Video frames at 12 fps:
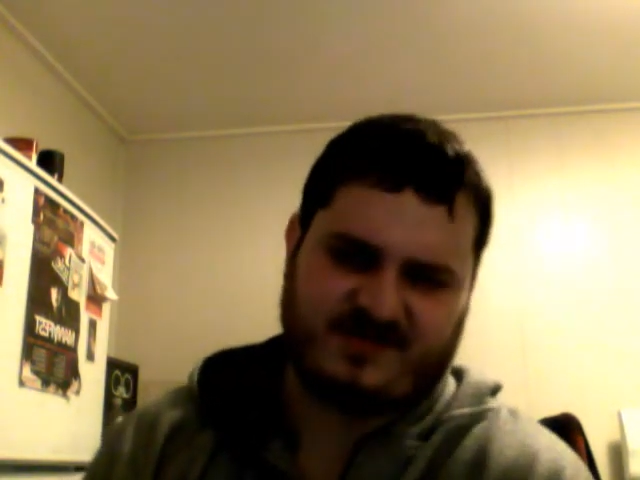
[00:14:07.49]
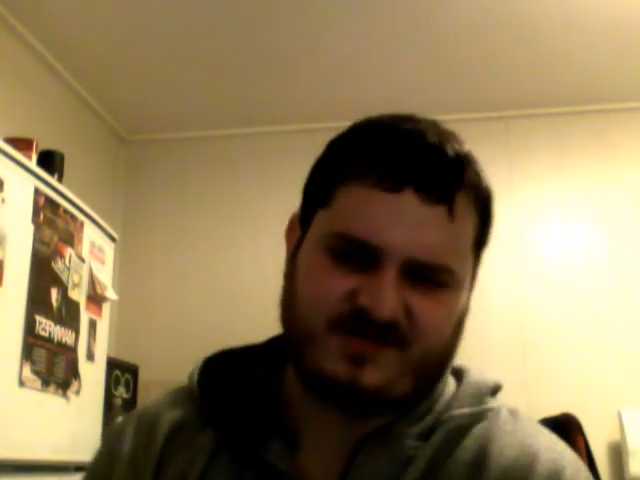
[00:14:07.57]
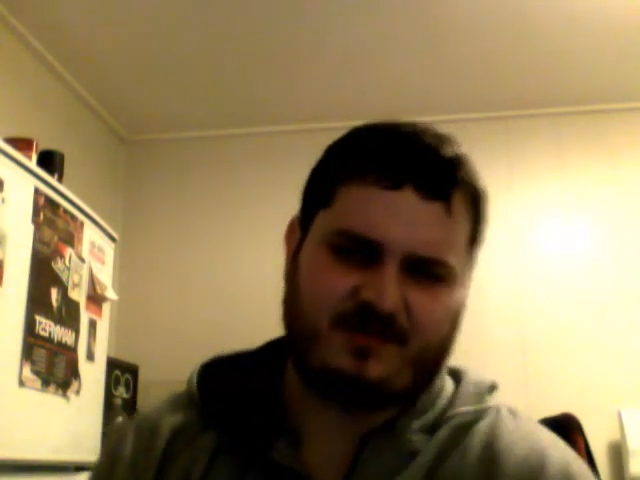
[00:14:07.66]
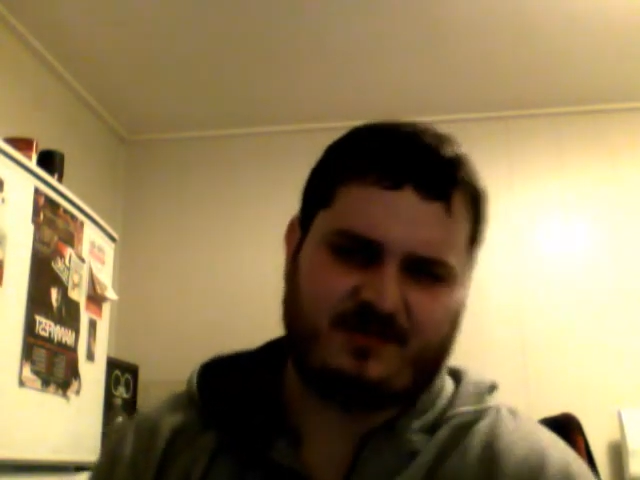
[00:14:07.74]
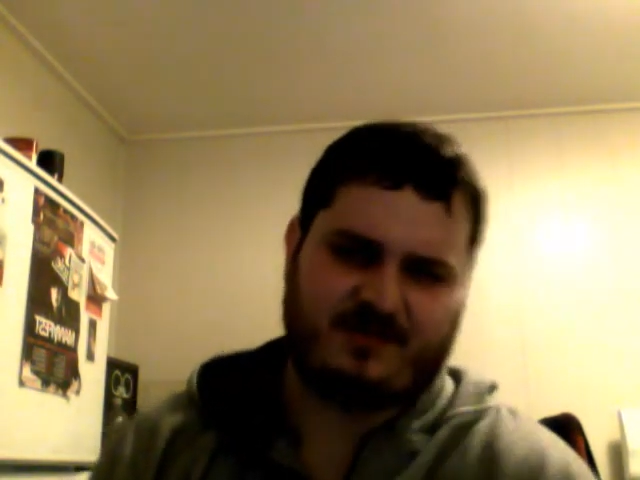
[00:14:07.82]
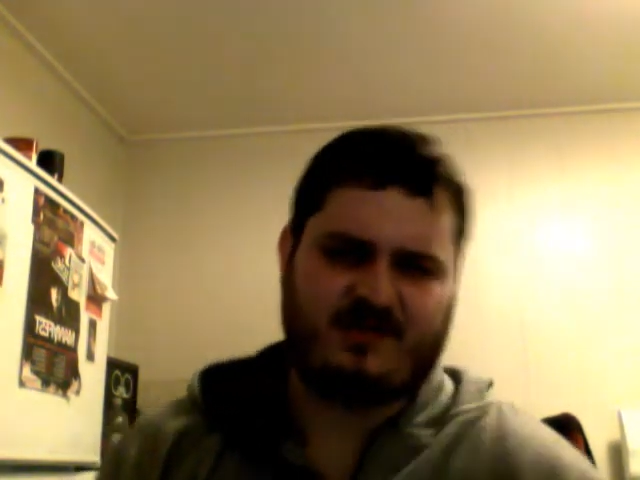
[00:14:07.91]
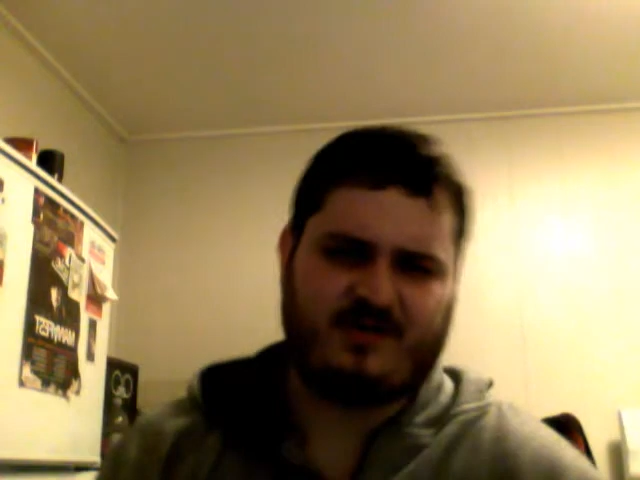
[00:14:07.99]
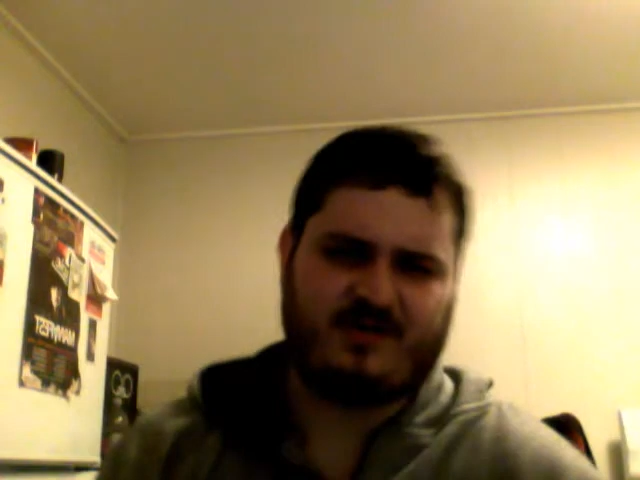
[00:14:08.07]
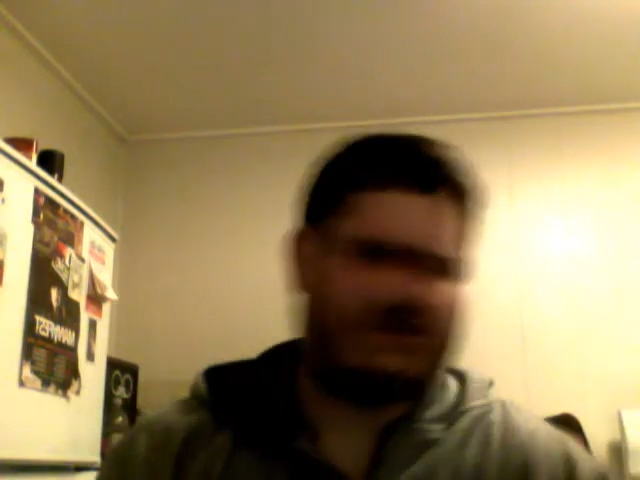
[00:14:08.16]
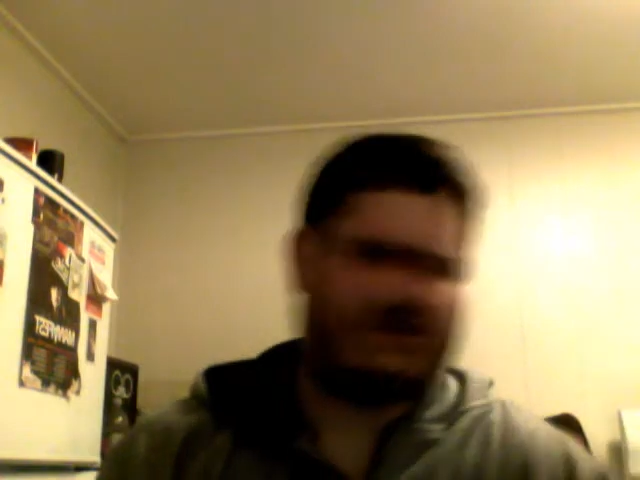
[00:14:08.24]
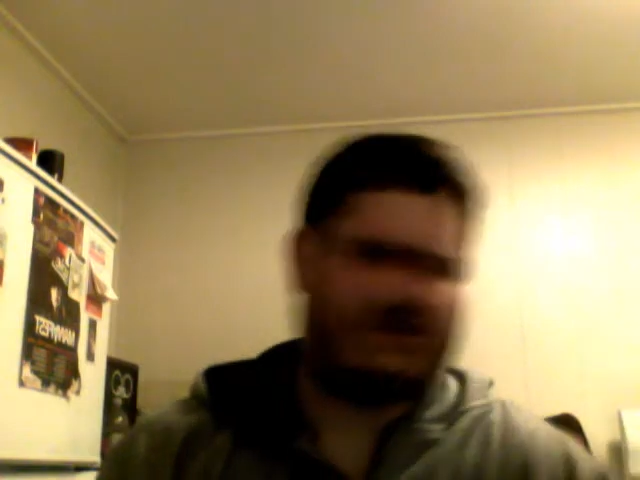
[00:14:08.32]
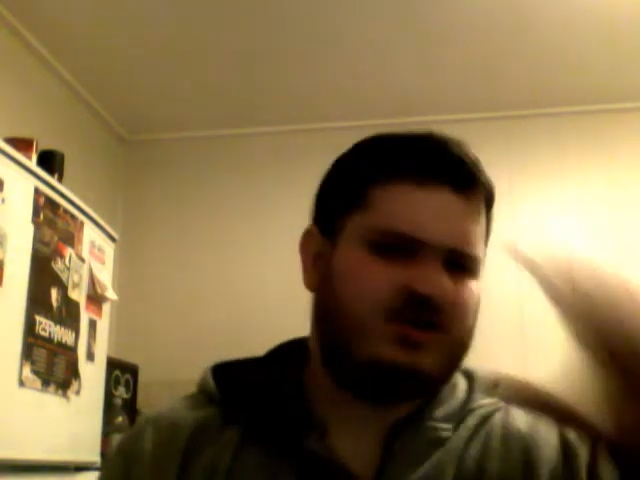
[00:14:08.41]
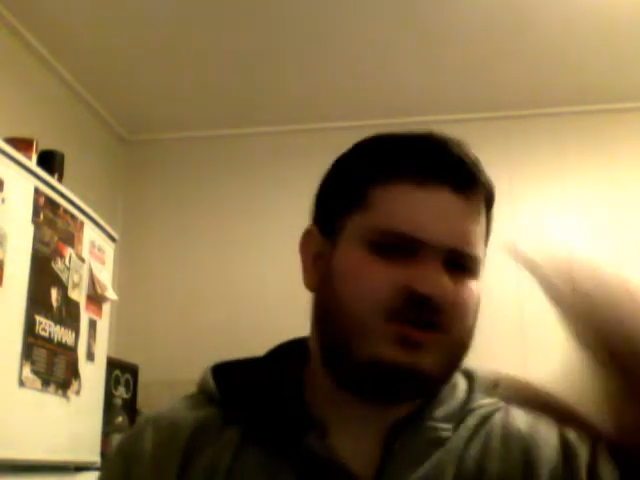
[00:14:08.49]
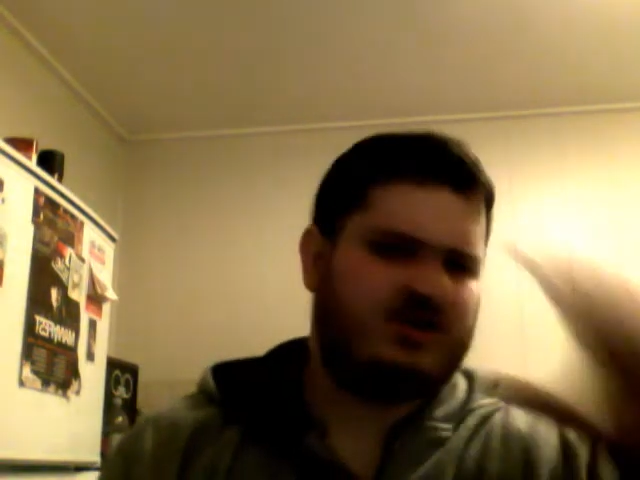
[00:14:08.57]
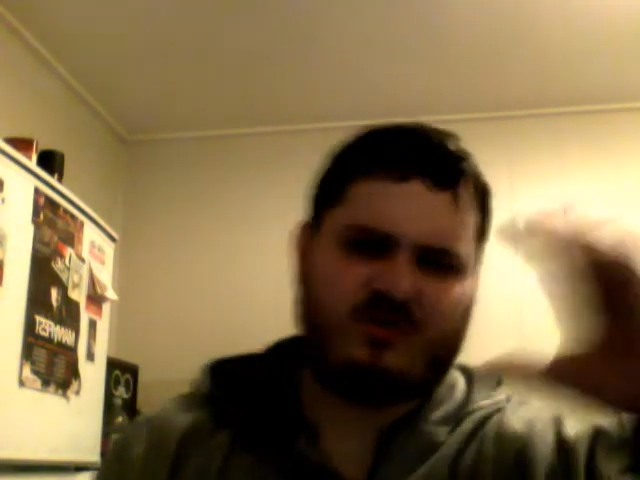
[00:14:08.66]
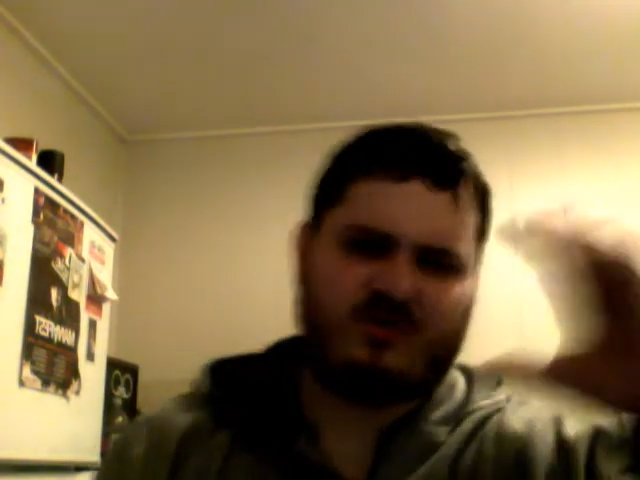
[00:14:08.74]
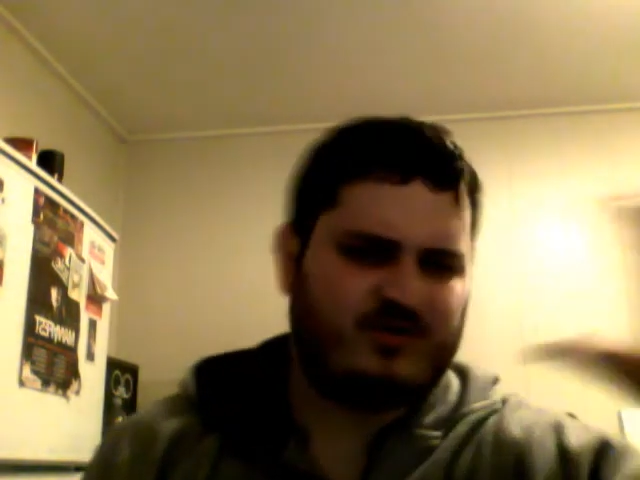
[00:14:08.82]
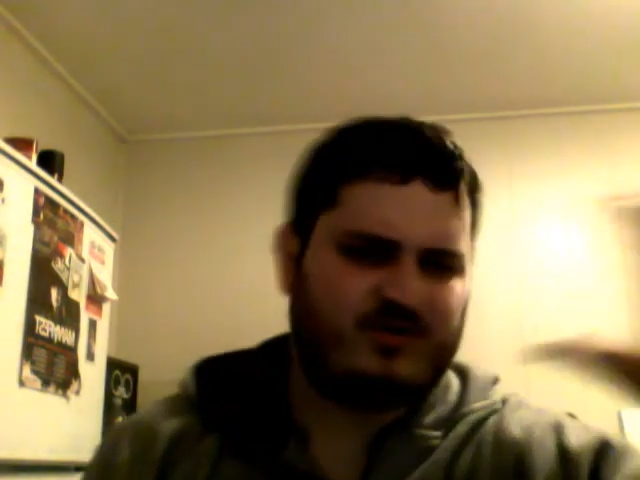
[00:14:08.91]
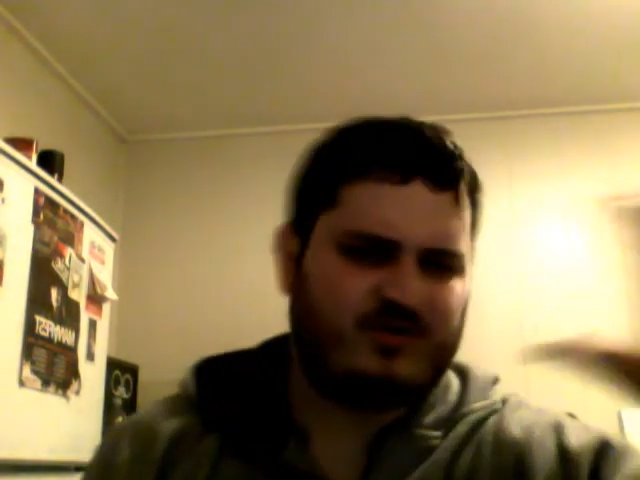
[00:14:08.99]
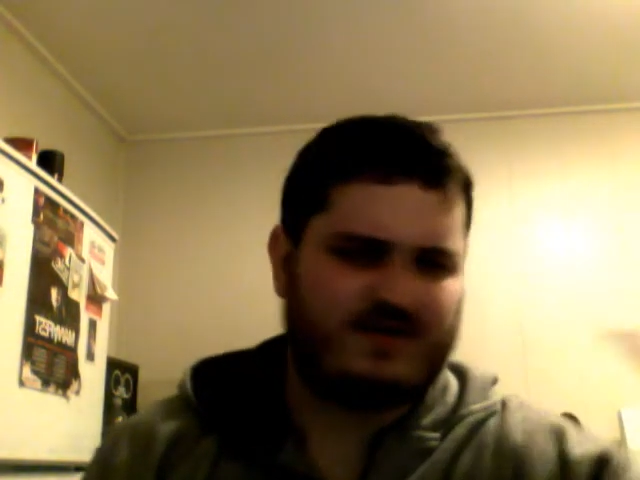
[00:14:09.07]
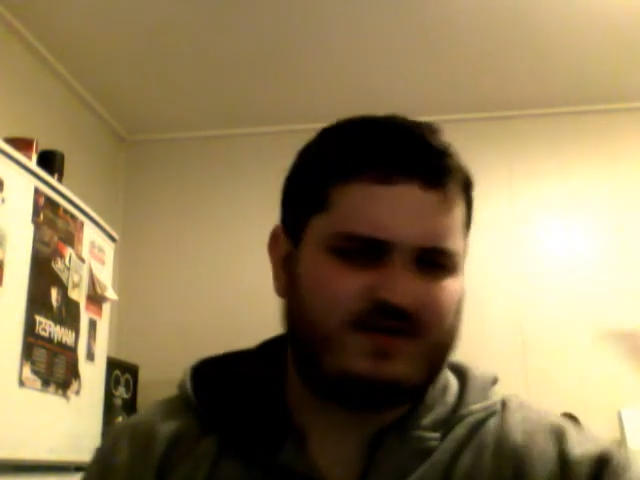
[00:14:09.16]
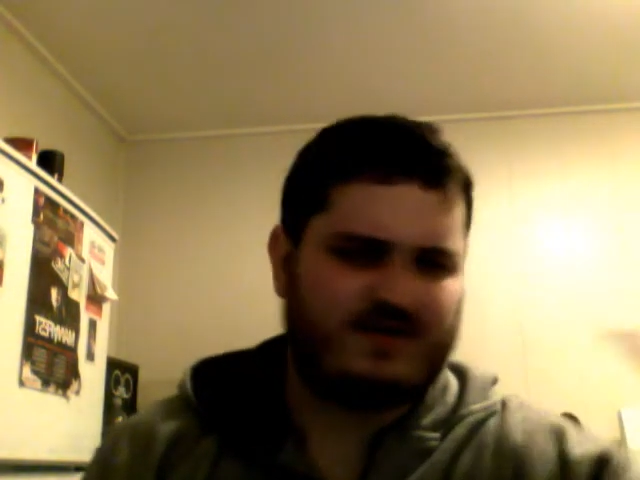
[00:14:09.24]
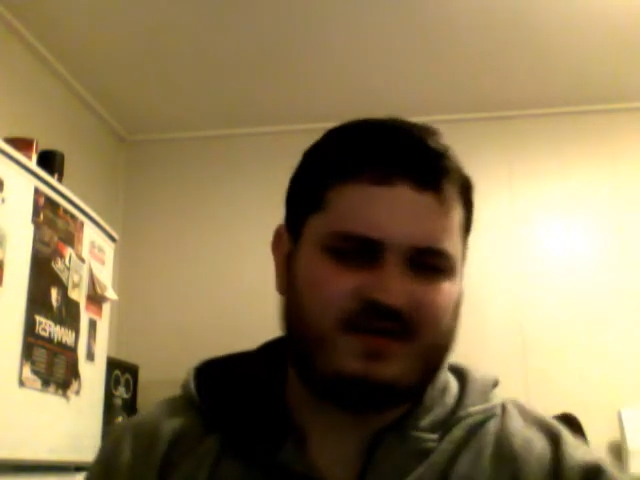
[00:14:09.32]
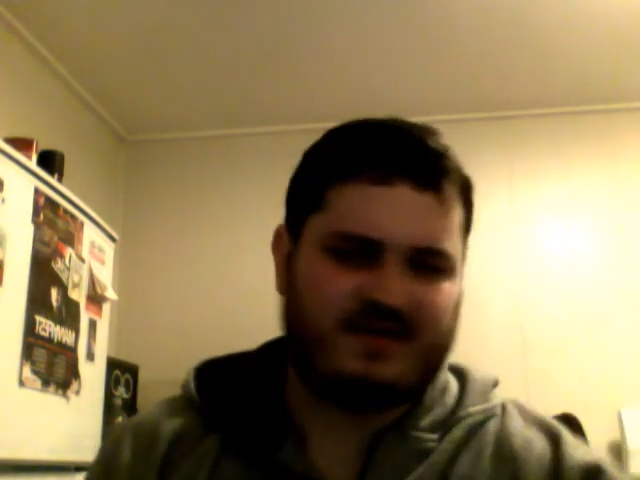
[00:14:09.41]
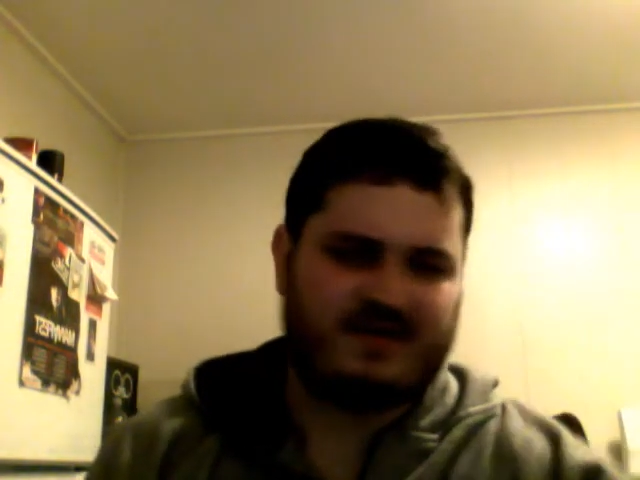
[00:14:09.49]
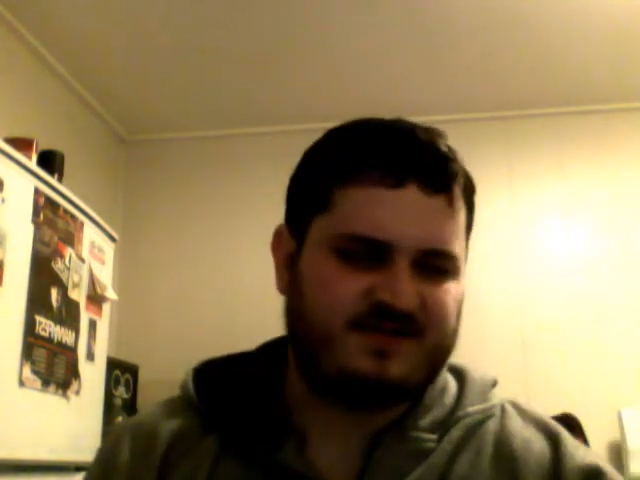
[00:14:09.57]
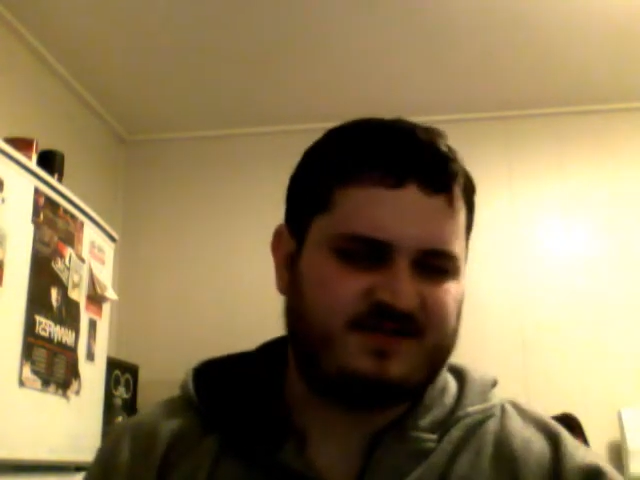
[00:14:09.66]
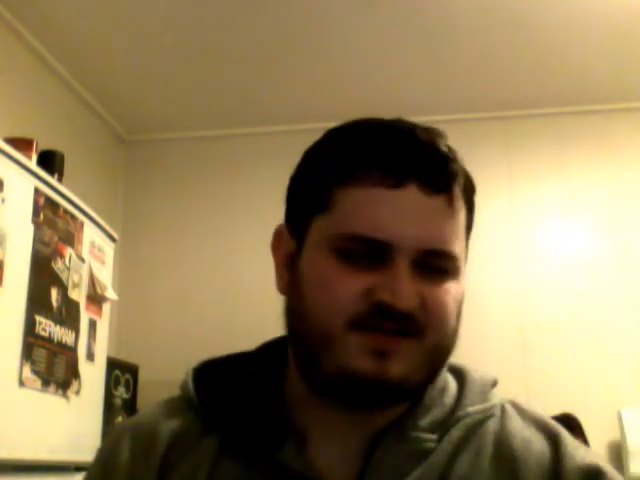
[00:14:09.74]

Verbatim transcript: say about total surveillance,